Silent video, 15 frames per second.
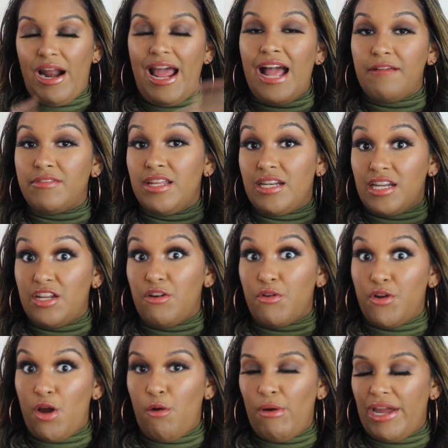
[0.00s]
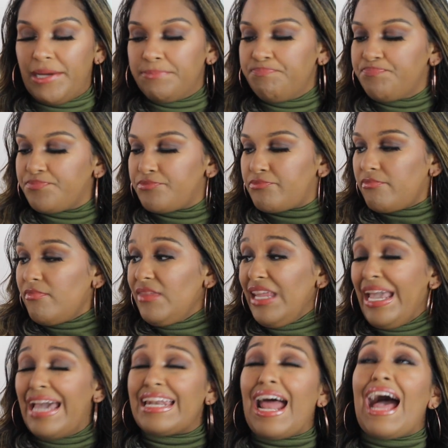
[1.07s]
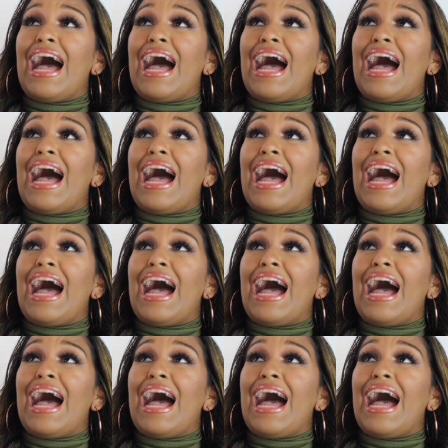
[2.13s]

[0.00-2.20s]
I have the Neo Noe, and